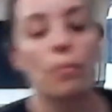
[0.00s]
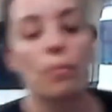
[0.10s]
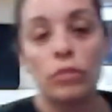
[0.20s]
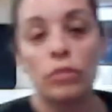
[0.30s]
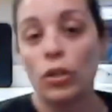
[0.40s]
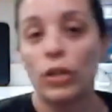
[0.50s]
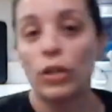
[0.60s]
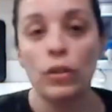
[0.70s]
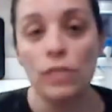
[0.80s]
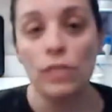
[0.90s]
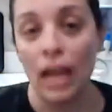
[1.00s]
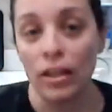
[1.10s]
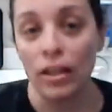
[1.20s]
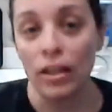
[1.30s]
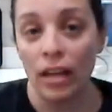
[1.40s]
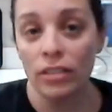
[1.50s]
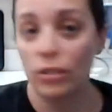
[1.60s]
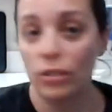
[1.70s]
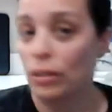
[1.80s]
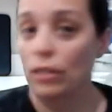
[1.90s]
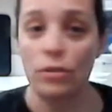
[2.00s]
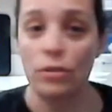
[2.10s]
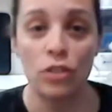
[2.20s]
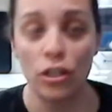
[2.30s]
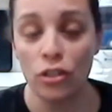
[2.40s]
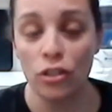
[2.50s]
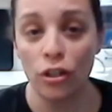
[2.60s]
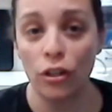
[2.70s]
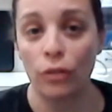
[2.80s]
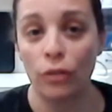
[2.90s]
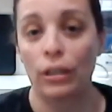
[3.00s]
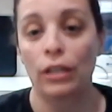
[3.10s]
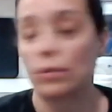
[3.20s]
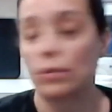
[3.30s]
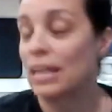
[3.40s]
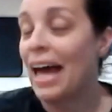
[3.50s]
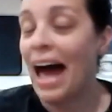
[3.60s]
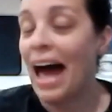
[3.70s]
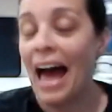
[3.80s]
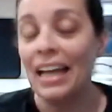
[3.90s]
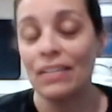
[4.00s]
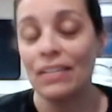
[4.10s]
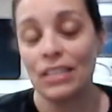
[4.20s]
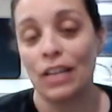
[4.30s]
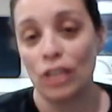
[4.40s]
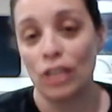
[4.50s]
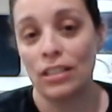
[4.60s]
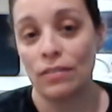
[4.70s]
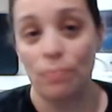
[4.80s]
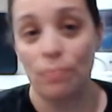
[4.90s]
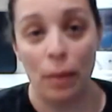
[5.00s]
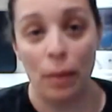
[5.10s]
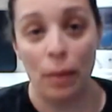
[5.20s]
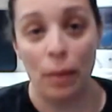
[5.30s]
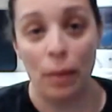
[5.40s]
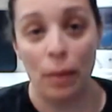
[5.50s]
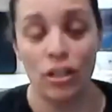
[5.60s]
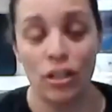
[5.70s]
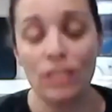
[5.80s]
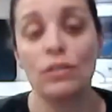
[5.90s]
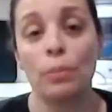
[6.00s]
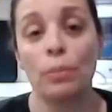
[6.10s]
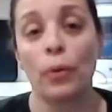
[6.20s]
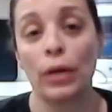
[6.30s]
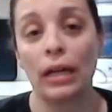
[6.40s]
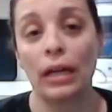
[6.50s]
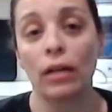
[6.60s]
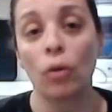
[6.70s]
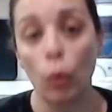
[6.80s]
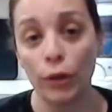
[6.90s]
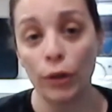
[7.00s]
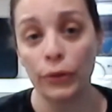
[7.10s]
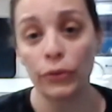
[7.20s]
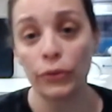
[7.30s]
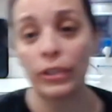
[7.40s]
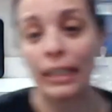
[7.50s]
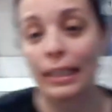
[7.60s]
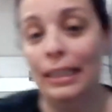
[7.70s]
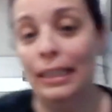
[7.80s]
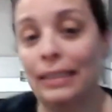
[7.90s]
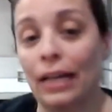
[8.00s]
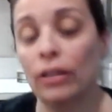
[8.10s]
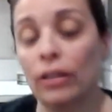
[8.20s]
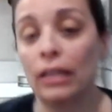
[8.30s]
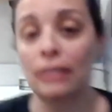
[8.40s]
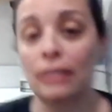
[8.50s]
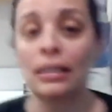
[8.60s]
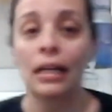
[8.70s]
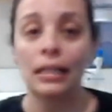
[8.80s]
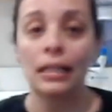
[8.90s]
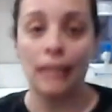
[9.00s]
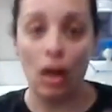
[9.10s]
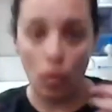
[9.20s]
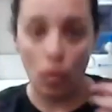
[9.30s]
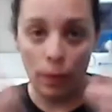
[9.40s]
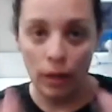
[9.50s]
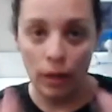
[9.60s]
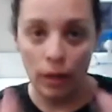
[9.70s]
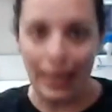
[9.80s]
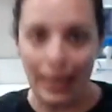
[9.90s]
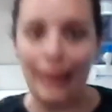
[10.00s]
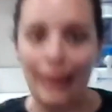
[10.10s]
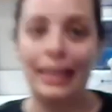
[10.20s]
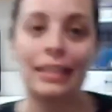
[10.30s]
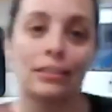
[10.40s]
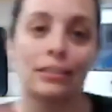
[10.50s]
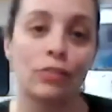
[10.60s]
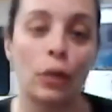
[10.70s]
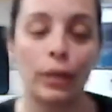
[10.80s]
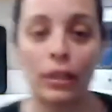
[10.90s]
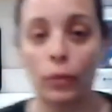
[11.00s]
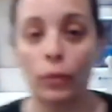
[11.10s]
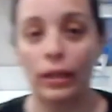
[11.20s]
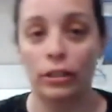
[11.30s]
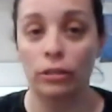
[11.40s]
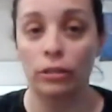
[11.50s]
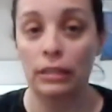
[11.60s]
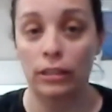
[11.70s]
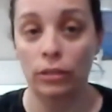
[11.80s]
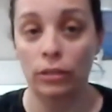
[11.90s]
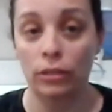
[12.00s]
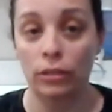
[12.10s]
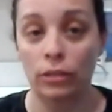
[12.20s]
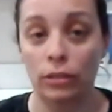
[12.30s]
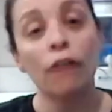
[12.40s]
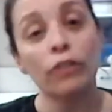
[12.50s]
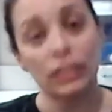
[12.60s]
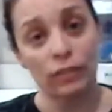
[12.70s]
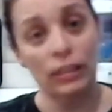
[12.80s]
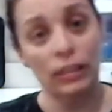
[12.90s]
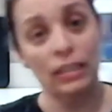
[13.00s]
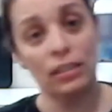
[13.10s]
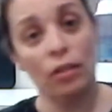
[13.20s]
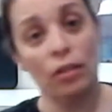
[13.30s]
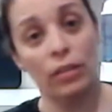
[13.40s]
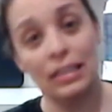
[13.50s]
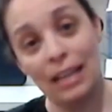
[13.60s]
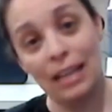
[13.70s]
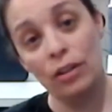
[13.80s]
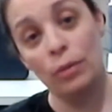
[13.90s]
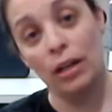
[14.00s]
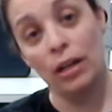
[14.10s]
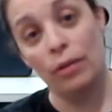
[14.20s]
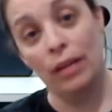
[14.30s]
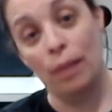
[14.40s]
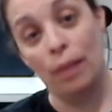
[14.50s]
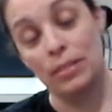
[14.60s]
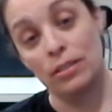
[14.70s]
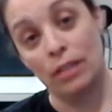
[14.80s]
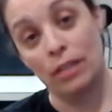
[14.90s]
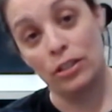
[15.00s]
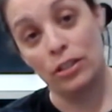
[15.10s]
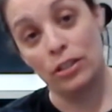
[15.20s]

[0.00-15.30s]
So you can use Digize, you can use ginger, you can use any of the digestive peppermint, digestive supporting oils in these areas to help get things flowing in the way that you need to. Of course, if you need to slow things down, you want to go in the opposite direction.